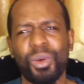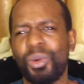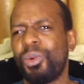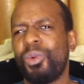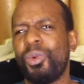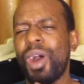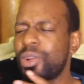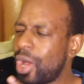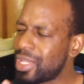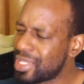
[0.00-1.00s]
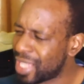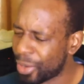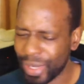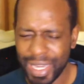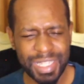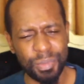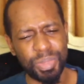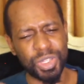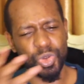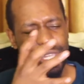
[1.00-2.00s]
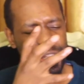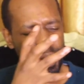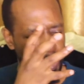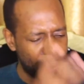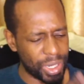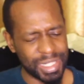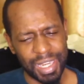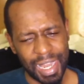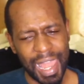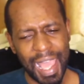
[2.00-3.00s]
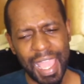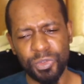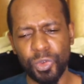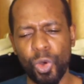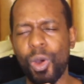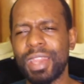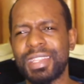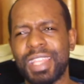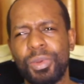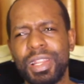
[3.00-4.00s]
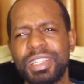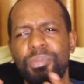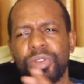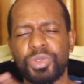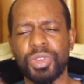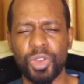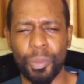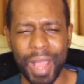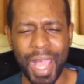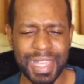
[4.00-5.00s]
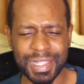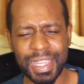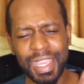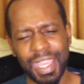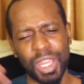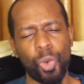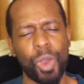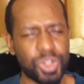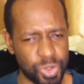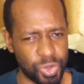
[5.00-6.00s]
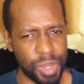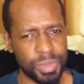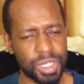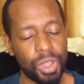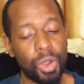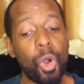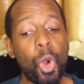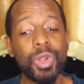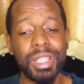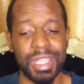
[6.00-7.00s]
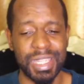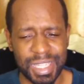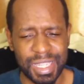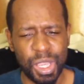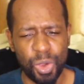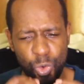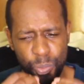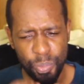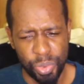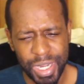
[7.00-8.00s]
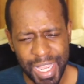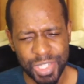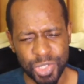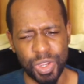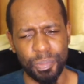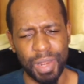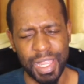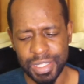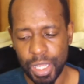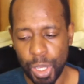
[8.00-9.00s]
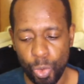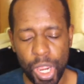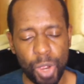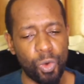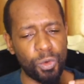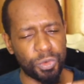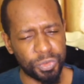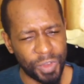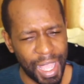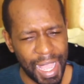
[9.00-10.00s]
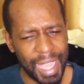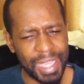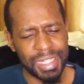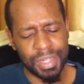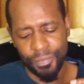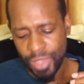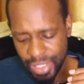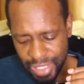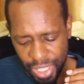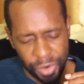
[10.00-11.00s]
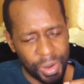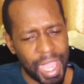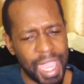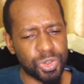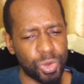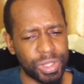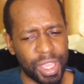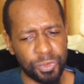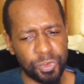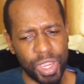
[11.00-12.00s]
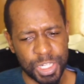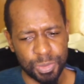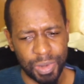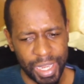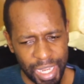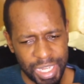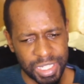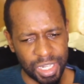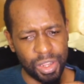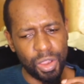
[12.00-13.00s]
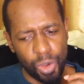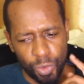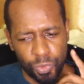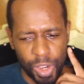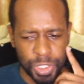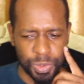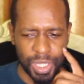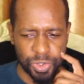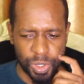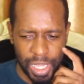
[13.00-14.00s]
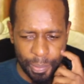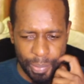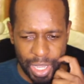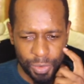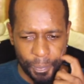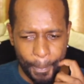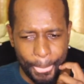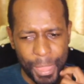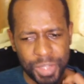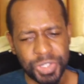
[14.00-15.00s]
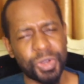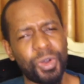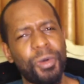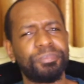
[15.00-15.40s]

What, what is the relation between your present life or what is the relation between your past and what you dreamt? All this will bring us to a place where we'll find the right or the full explanation of what we are talking about. So